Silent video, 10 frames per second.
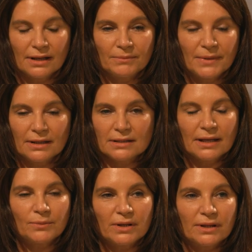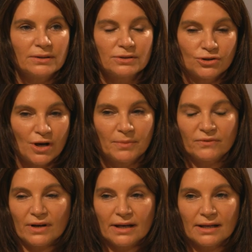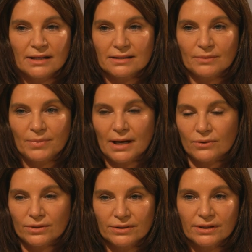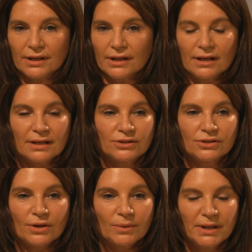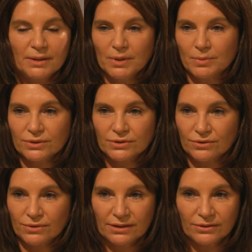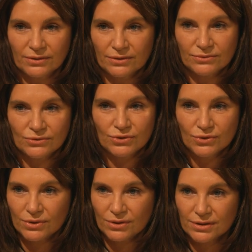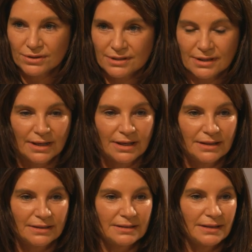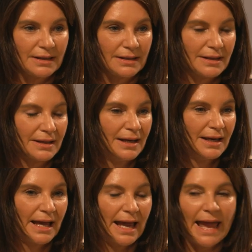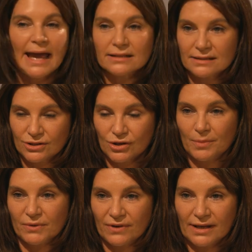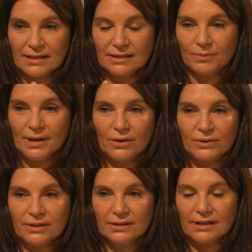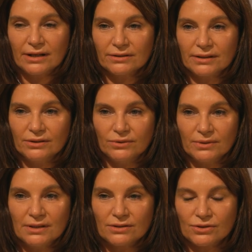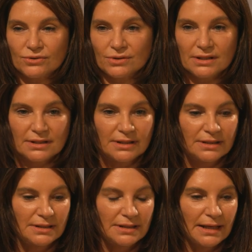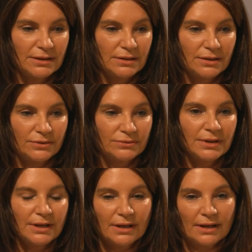in the same way that Shopify has empowered so many people to create their own stores, and Shopify has empowered entirely new industries and standalone